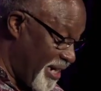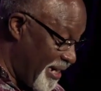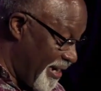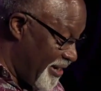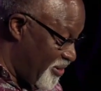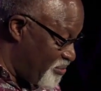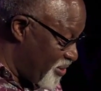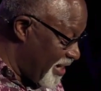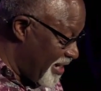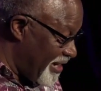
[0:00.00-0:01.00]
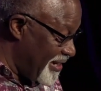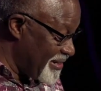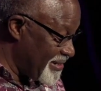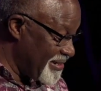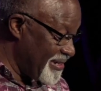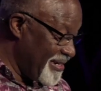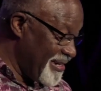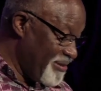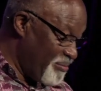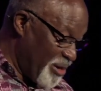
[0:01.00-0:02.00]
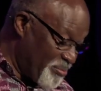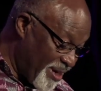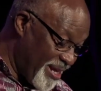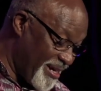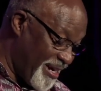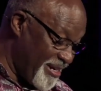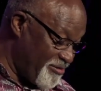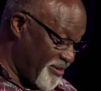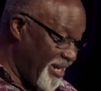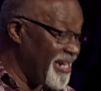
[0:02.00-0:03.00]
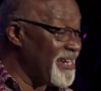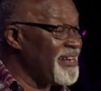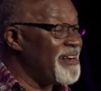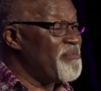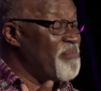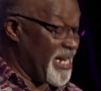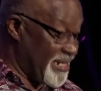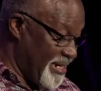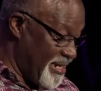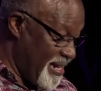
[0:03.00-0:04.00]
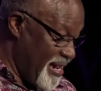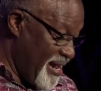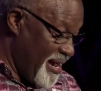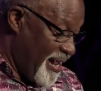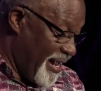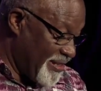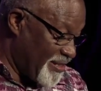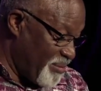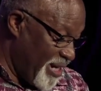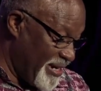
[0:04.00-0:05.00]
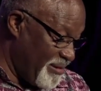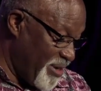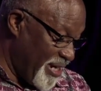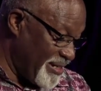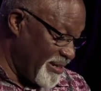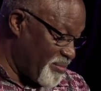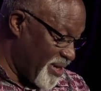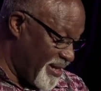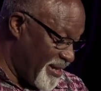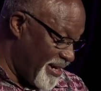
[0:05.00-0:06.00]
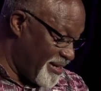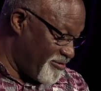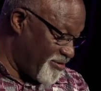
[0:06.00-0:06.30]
Daniel Bodane, my brother and friend, Martin Heitzman, my dear brother and